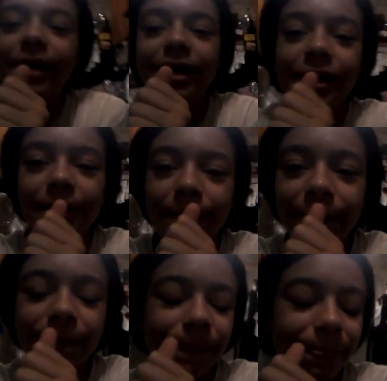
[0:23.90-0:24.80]
but,
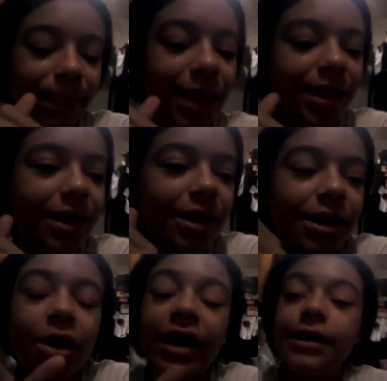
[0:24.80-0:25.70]
um,
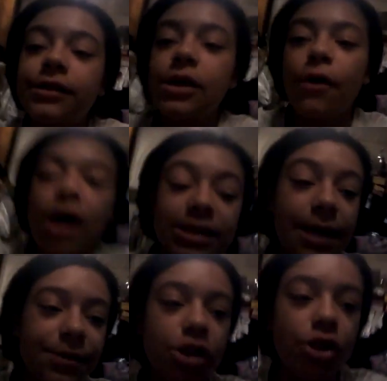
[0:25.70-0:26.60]
Okay, so a
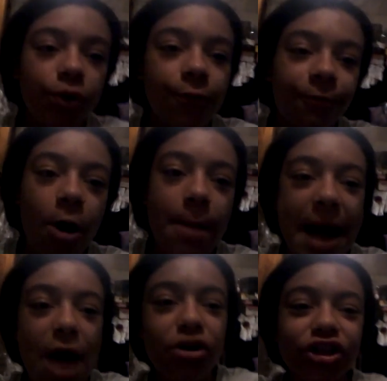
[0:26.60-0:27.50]
substitute for
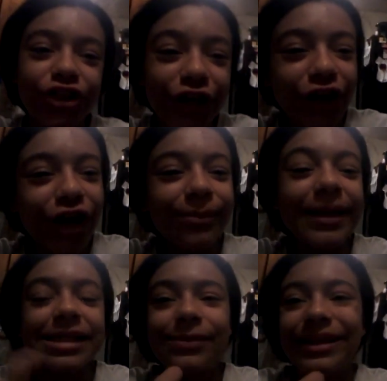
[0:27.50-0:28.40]
powdered sugar
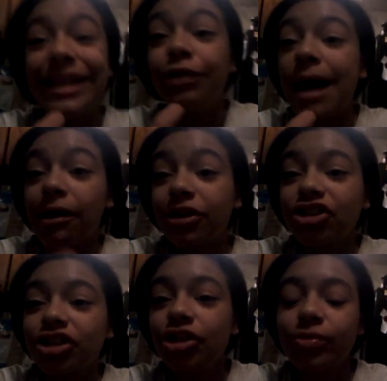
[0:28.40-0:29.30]
because we needed powdered
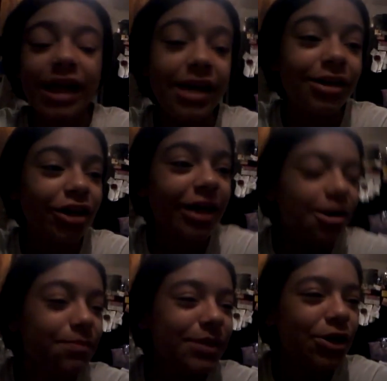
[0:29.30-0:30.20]
sugar and we had to look it
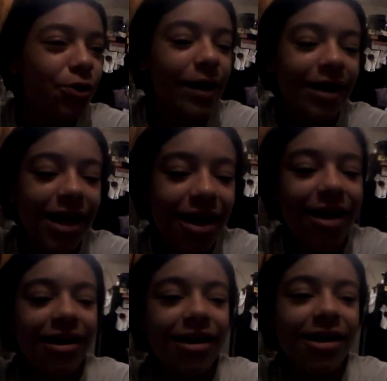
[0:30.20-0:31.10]
up. So
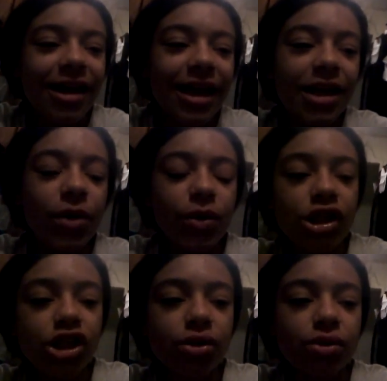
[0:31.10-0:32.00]
you
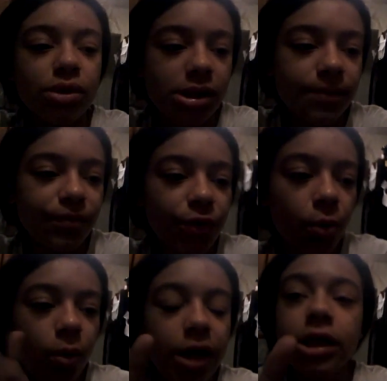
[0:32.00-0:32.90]
can use
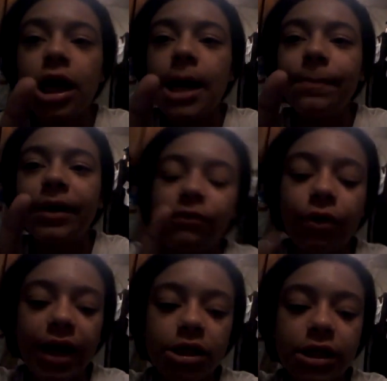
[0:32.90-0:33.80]
one cup of
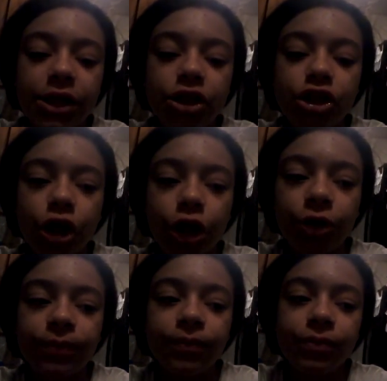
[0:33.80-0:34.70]
granulated
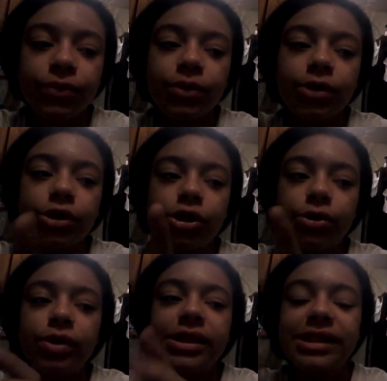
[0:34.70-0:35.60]
sugar
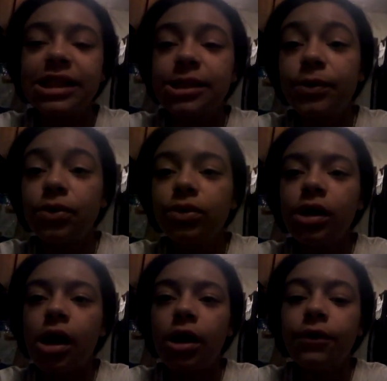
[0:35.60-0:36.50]
to a teaspoon
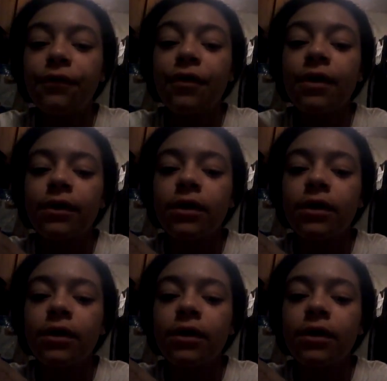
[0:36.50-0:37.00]
of